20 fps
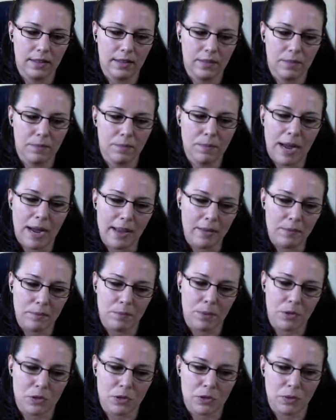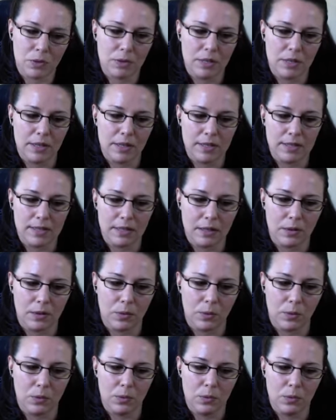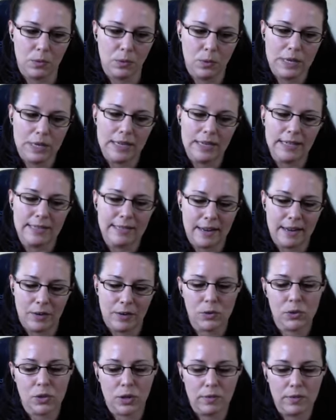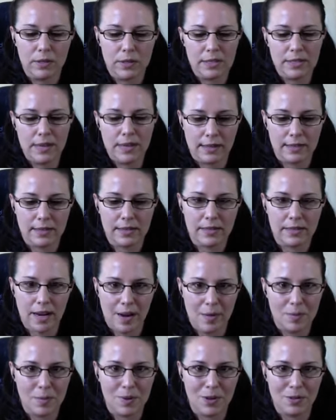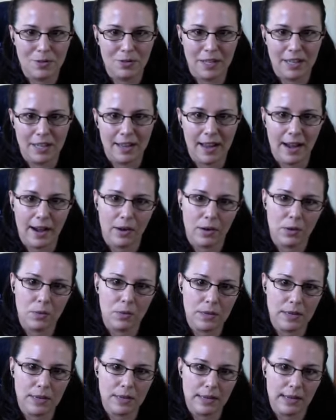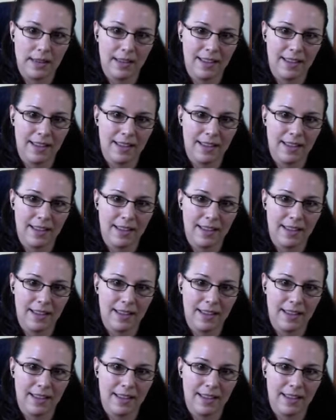my personal opinion is like, we need to now solve this next step of like, how do we